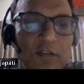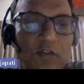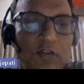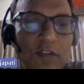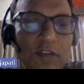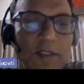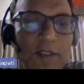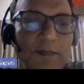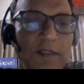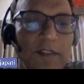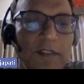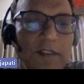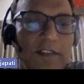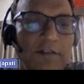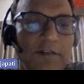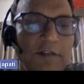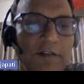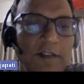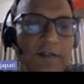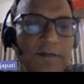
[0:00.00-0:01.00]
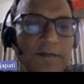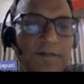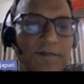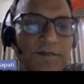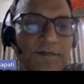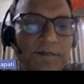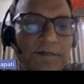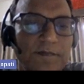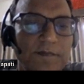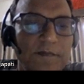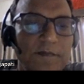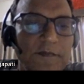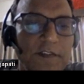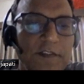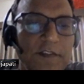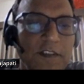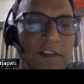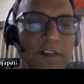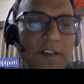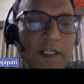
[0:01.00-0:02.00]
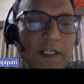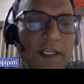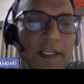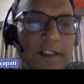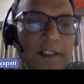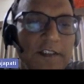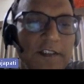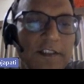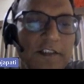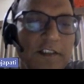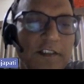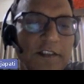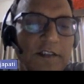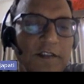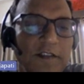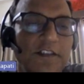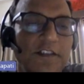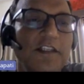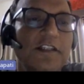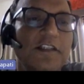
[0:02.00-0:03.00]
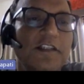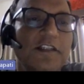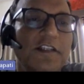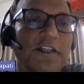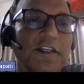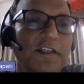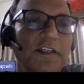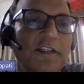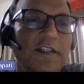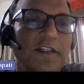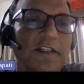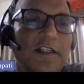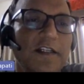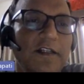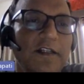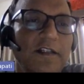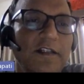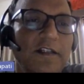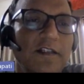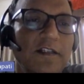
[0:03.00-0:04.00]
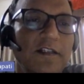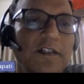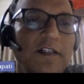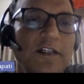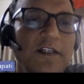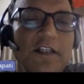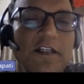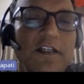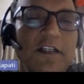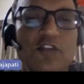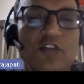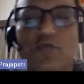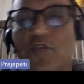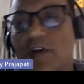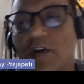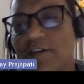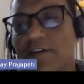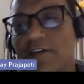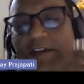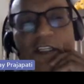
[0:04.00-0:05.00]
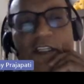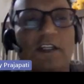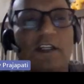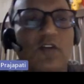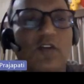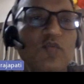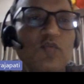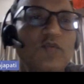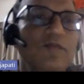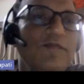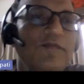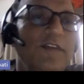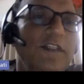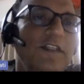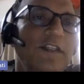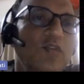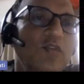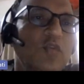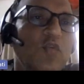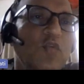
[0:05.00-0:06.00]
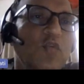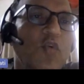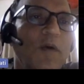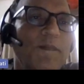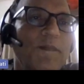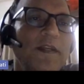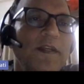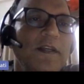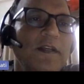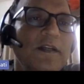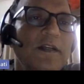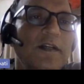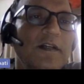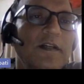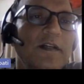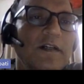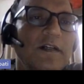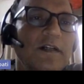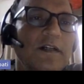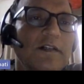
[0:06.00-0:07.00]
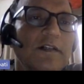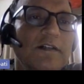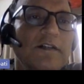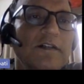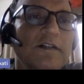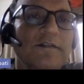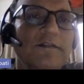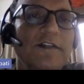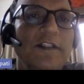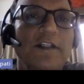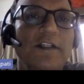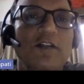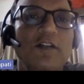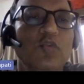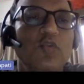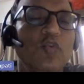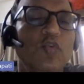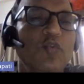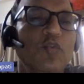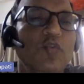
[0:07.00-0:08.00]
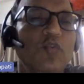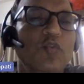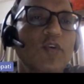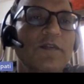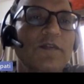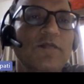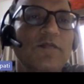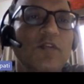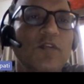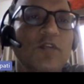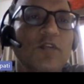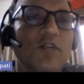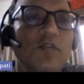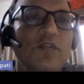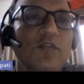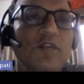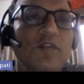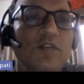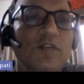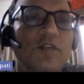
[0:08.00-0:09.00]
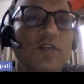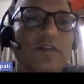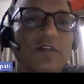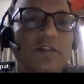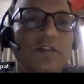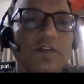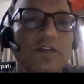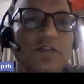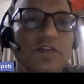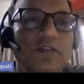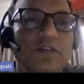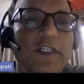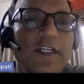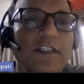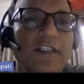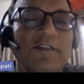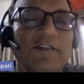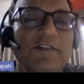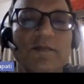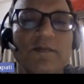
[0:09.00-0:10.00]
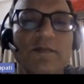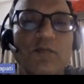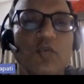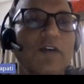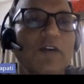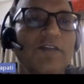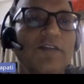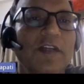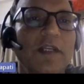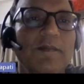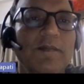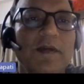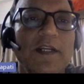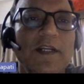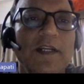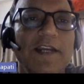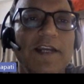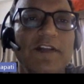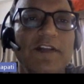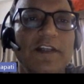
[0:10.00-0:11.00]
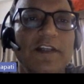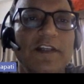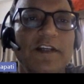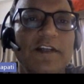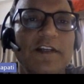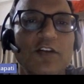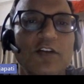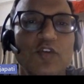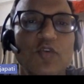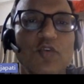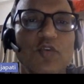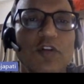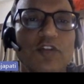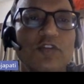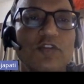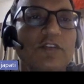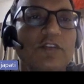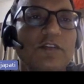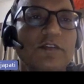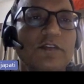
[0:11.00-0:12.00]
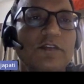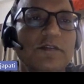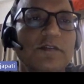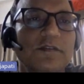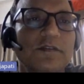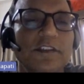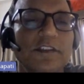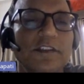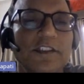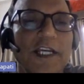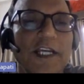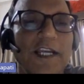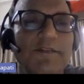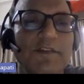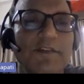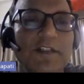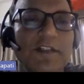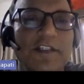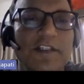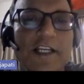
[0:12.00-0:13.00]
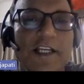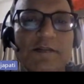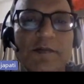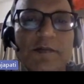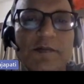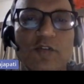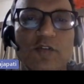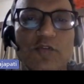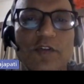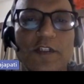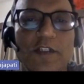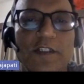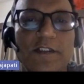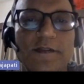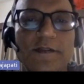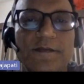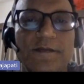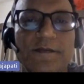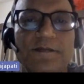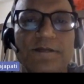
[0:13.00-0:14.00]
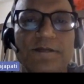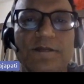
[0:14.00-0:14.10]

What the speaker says: You know, I mean this one. Like this is static. So what we need to copy. We need to go on the flow. So there is a one flow available. I will create a new also. This I will just explain over here.